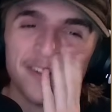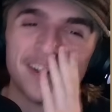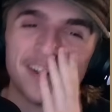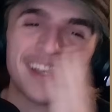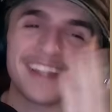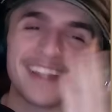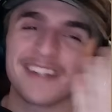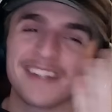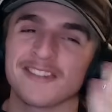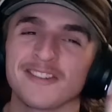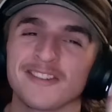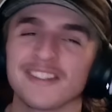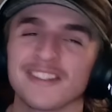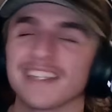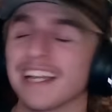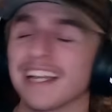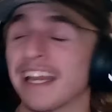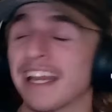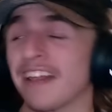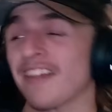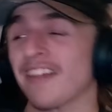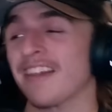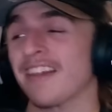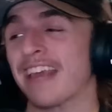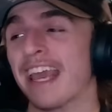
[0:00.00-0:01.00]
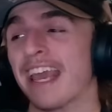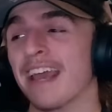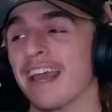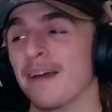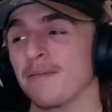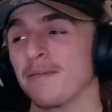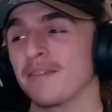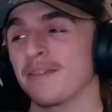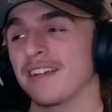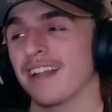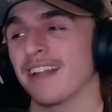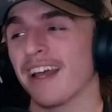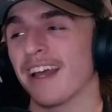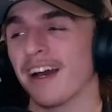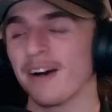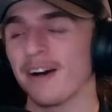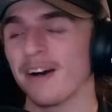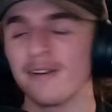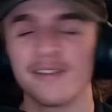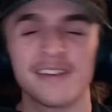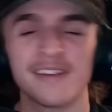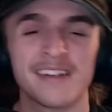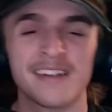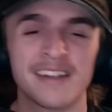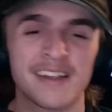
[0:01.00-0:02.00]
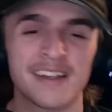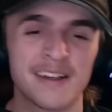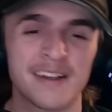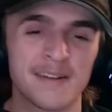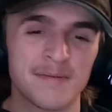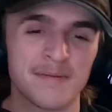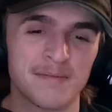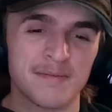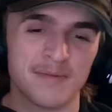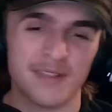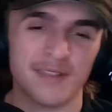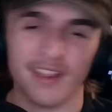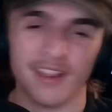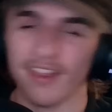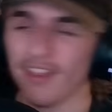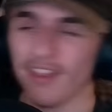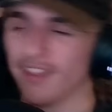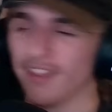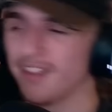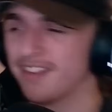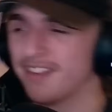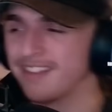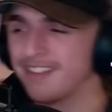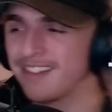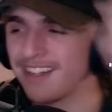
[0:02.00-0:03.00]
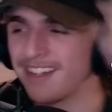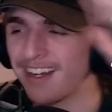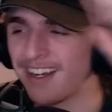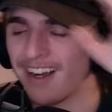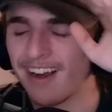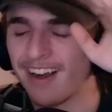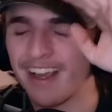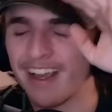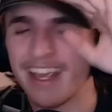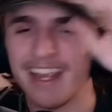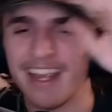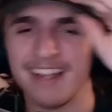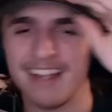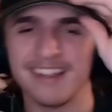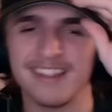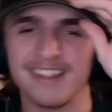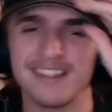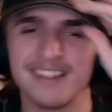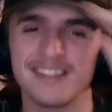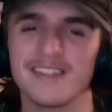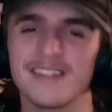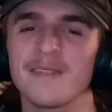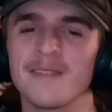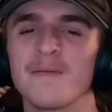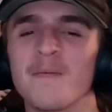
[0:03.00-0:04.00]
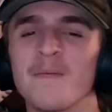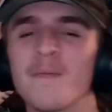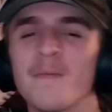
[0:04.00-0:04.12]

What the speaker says: Okay, you're just getting scammed now. This is Oh, I hate this.